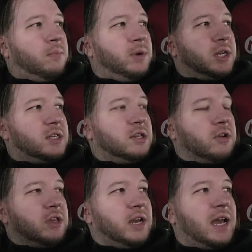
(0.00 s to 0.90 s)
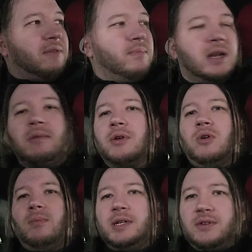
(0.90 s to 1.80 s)
But clearly, I haven't been able to
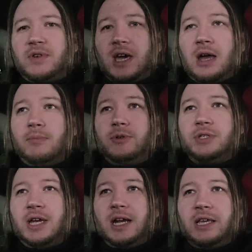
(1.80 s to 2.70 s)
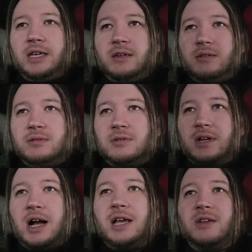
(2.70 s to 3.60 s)
hold myself accountable to any
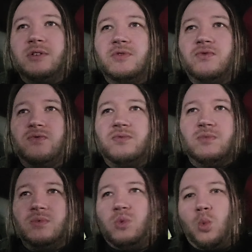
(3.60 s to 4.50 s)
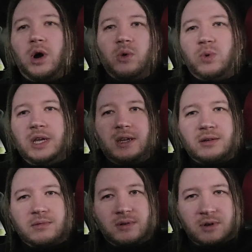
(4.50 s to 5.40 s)
kind of
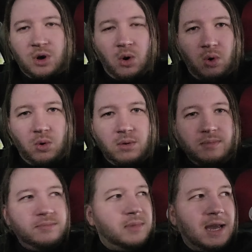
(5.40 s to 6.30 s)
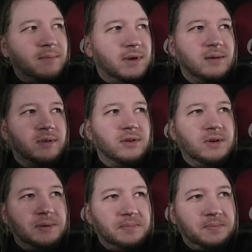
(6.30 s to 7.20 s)
one-a-week goal. I haven't been able to do
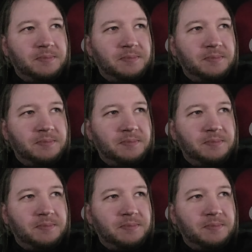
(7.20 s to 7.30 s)
it.